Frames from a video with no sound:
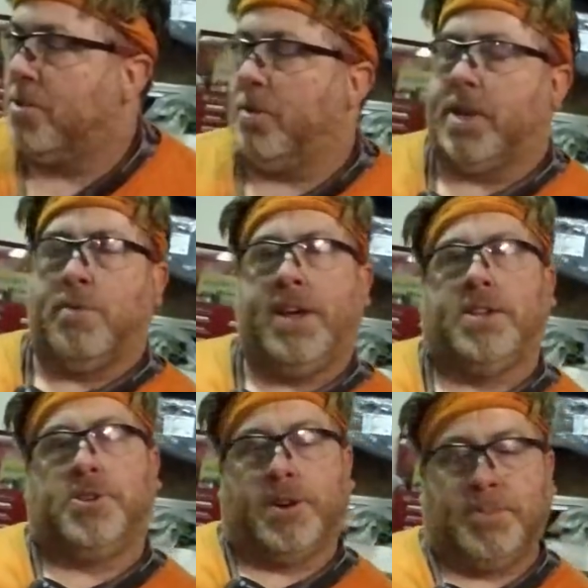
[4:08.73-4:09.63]
can weigh
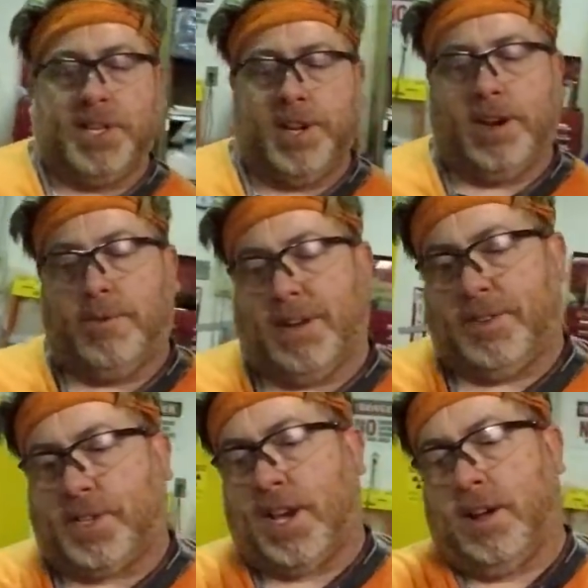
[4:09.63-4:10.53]
the drums in here. We have
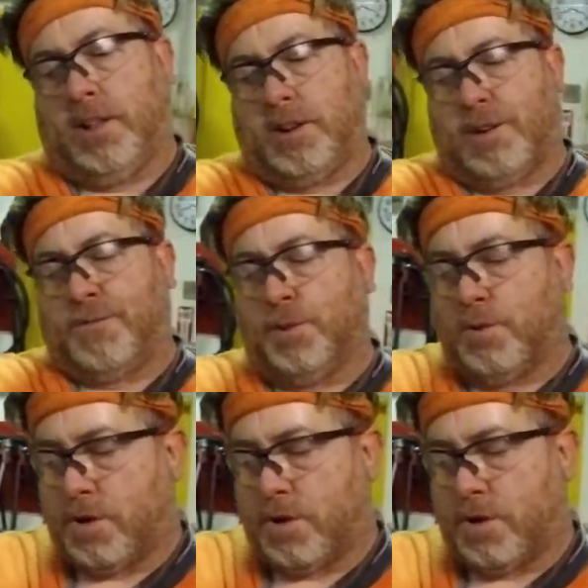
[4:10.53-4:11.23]
a scale on our floor.